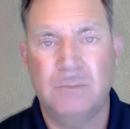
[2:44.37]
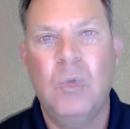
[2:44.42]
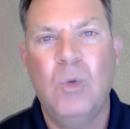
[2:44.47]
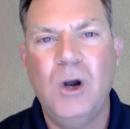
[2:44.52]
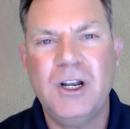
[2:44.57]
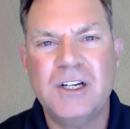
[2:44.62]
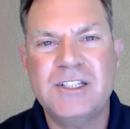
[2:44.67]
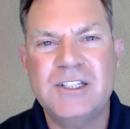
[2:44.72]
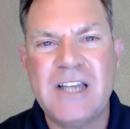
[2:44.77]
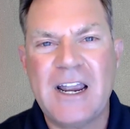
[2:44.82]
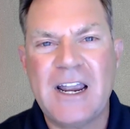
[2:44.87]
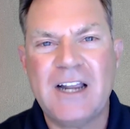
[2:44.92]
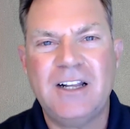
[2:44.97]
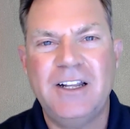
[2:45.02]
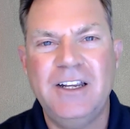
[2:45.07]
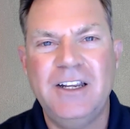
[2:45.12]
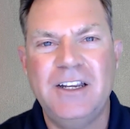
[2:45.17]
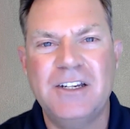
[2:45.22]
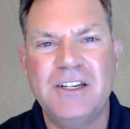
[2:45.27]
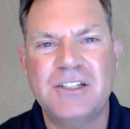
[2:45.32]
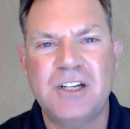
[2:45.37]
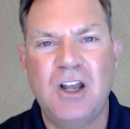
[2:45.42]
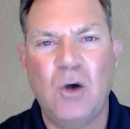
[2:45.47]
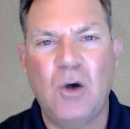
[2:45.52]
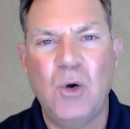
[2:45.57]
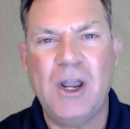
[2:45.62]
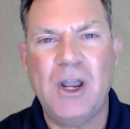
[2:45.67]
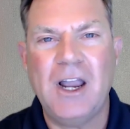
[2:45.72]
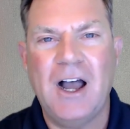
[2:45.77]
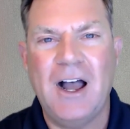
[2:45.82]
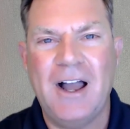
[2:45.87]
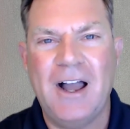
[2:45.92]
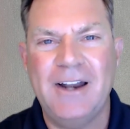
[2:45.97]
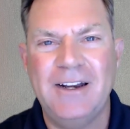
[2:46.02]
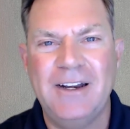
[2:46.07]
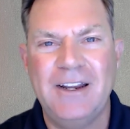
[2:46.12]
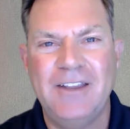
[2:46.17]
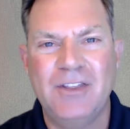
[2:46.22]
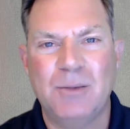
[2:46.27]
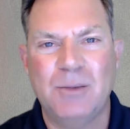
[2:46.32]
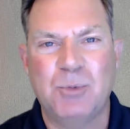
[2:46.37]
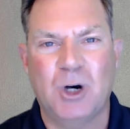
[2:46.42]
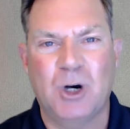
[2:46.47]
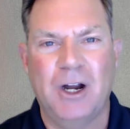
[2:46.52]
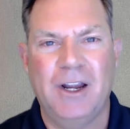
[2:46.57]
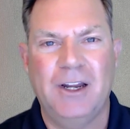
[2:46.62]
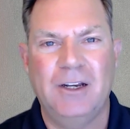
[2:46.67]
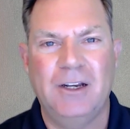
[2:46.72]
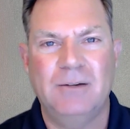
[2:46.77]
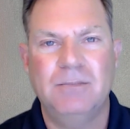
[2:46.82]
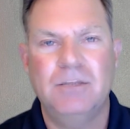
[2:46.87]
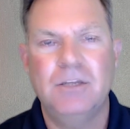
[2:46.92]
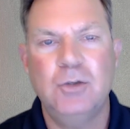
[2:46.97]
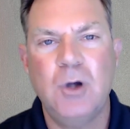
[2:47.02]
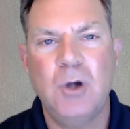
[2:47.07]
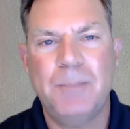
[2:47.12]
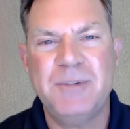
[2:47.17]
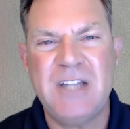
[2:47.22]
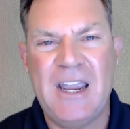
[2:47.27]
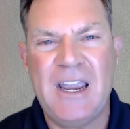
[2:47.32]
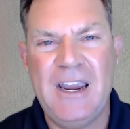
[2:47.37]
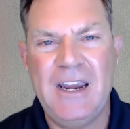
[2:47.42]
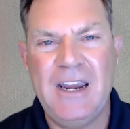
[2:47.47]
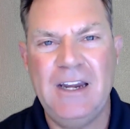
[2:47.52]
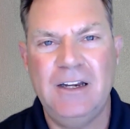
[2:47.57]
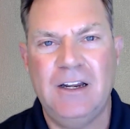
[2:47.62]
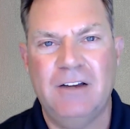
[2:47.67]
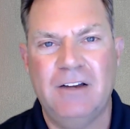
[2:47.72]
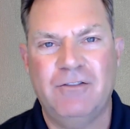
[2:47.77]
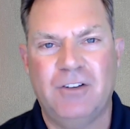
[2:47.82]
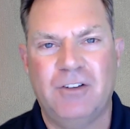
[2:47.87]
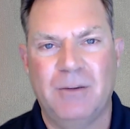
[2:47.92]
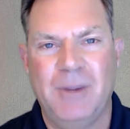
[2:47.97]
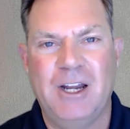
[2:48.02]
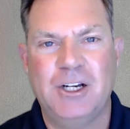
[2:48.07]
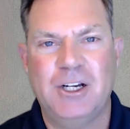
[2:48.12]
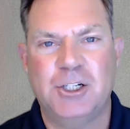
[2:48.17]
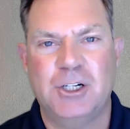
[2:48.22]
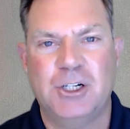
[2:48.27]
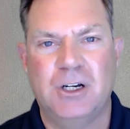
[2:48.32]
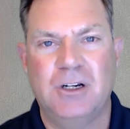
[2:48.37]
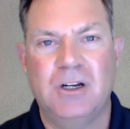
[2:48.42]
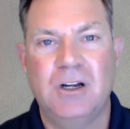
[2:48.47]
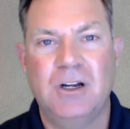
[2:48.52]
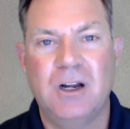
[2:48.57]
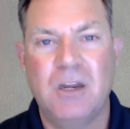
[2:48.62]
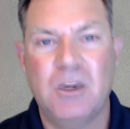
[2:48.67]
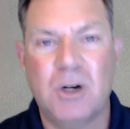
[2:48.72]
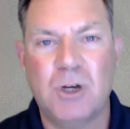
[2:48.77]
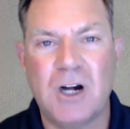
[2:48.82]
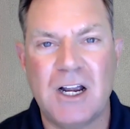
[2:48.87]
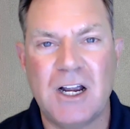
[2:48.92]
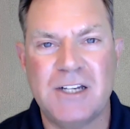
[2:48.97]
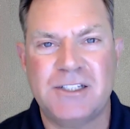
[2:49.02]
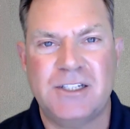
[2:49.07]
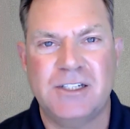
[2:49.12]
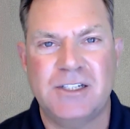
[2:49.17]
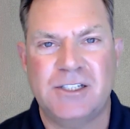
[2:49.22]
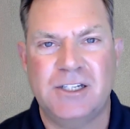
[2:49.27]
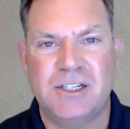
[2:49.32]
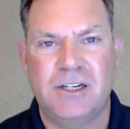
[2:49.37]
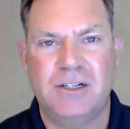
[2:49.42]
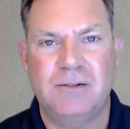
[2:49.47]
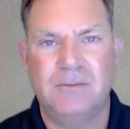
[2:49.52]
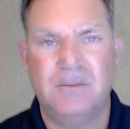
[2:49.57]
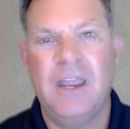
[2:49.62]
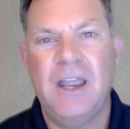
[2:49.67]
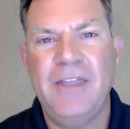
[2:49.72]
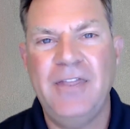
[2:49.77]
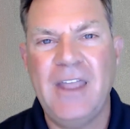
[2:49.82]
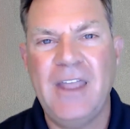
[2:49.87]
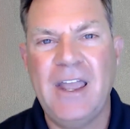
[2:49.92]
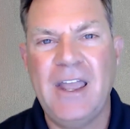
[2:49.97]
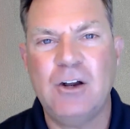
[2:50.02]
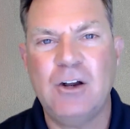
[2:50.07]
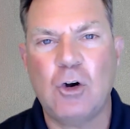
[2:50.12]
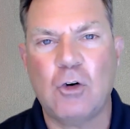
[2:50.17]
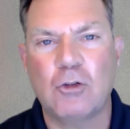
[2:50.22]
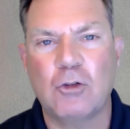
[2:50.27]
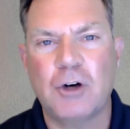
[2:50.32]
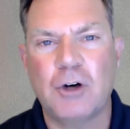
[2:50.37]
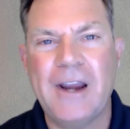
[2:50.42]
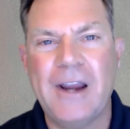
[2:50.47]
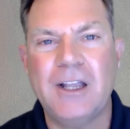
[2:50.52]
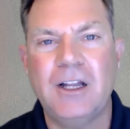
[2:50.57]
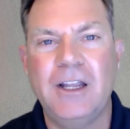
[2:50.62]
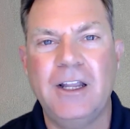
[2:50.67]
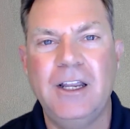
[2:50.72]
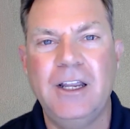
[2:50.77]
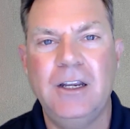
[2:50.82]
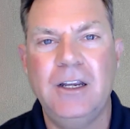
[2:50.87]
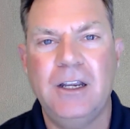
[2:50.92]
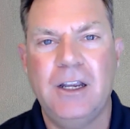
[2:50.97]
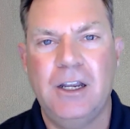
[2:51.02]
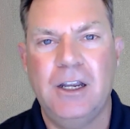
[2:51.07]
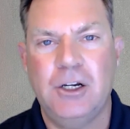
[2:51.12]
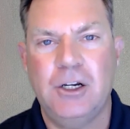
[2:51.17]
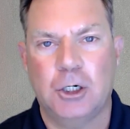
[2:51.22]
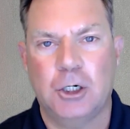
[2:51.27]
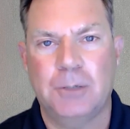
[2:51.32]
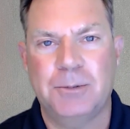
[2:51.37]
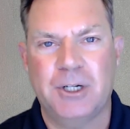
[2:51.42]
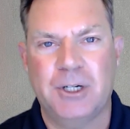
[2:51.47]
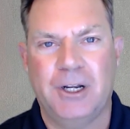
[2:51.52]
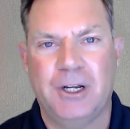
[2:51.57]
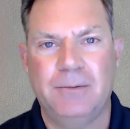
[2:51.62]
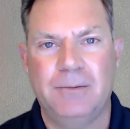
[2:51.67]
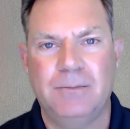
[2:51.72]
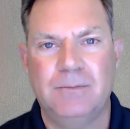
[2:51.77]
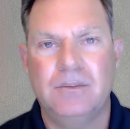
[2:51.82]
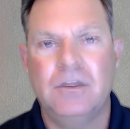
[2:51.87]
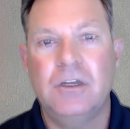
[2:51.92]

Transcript: What exactly is going on in the brain to obtain information, process it, and then rightly interpret it?